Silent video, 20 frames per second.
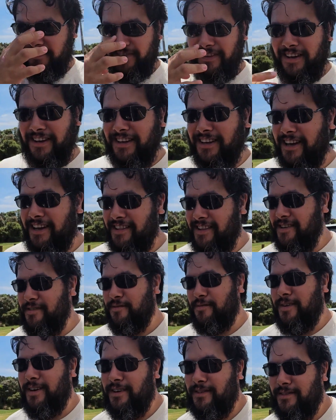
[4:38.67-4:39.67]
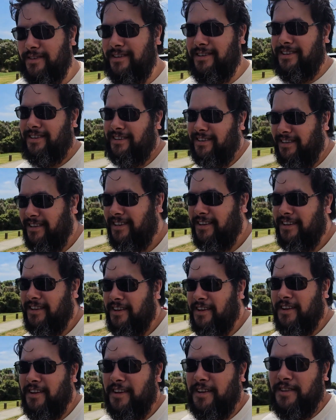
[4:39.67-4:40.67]
Okay then, well,
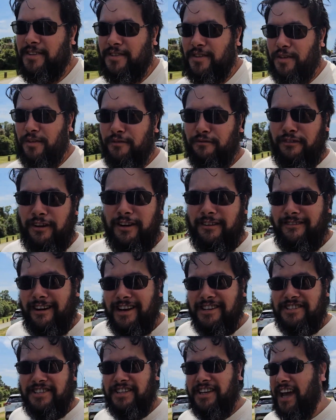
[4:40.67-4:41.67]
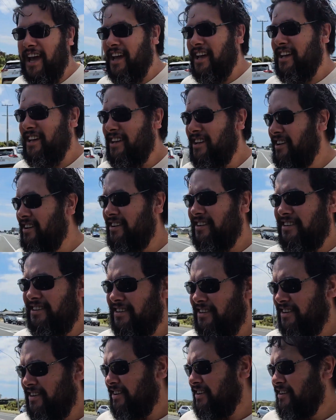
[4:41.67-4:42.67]
2 free raids a day,
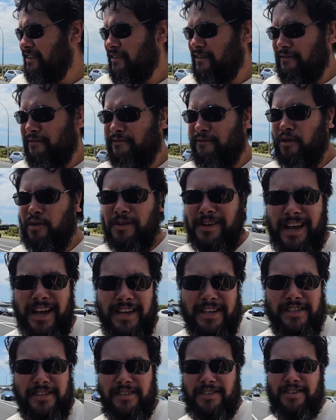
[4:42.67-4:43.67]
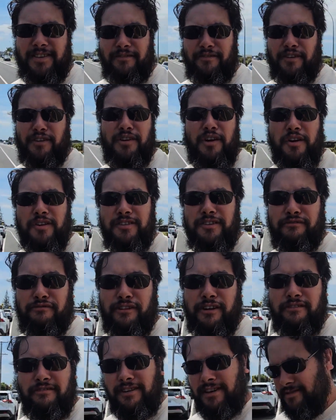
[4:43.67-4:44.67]
4 days if you're going the
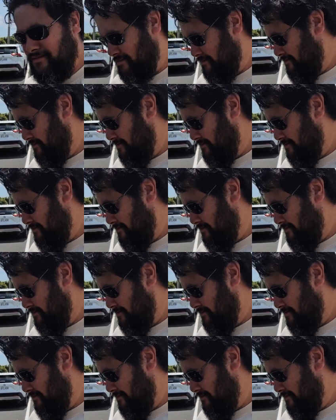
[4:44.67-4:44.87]
free route.